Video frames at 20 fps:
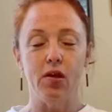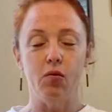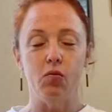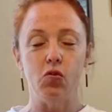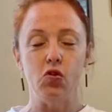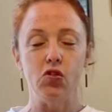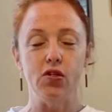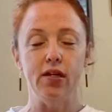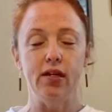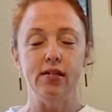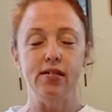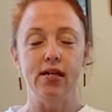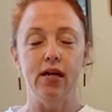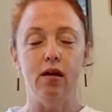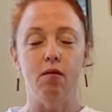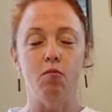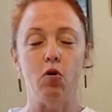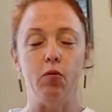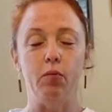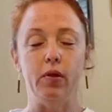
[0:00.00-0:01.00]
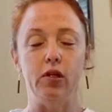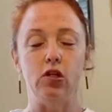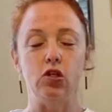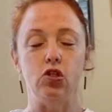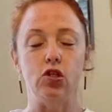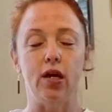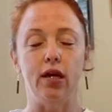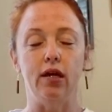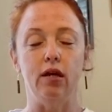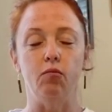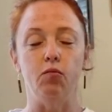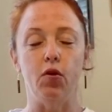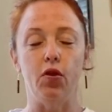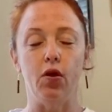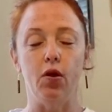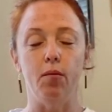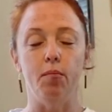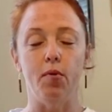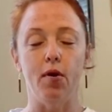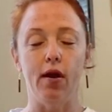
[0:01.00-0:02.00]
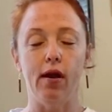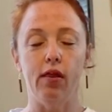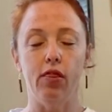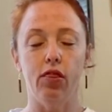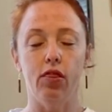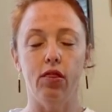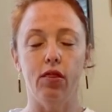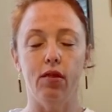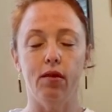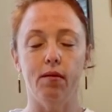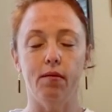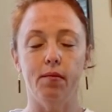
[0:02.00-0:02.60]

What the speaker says: We're just going to take a moment to check in with our breath.